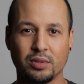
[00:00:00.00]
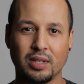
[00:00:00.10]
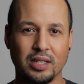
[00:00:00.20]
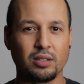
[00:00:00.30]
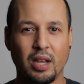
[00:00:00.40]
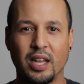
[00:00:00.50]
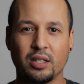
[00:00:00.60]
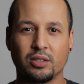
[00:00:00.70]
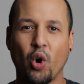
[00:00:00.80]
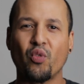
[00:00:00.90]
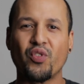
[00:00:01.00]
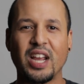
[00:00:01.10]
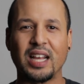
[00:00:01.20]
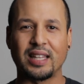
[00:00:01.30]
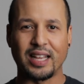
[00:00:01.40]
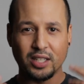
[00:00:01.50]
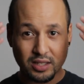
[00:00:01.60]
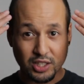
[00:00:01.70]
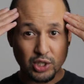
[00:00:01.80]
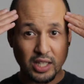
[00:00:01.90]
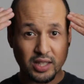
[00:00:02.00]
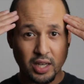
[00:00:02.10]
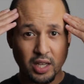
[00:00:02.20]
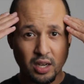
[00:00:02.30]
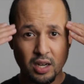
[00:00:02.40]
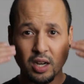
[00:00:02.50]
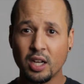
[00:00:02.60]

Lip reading: And don't forget that the strength in here,